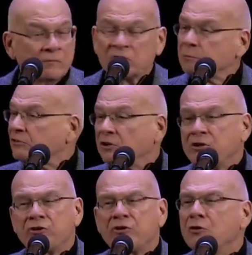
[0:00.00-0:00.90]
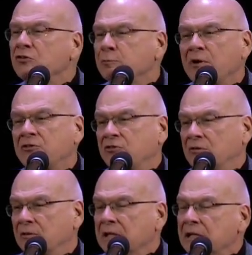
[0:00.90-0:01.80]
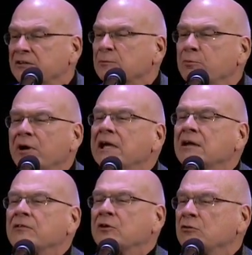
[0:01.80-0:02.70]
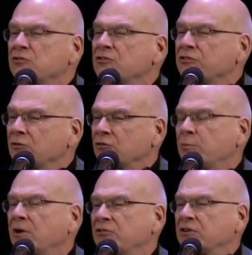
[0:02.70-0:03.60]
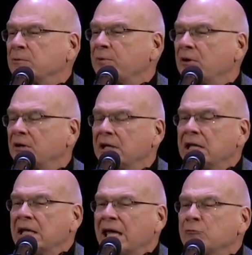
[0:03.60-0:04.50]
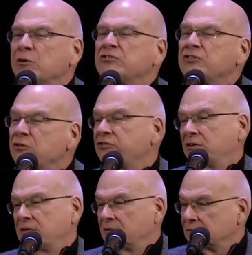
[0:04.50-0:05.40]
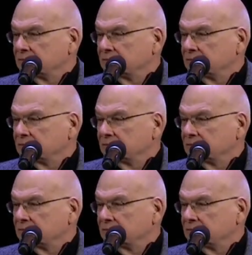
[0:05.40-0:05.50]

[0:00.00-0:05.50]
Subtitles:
There's going to be huge pressure to break the Christian social project apart and reduce it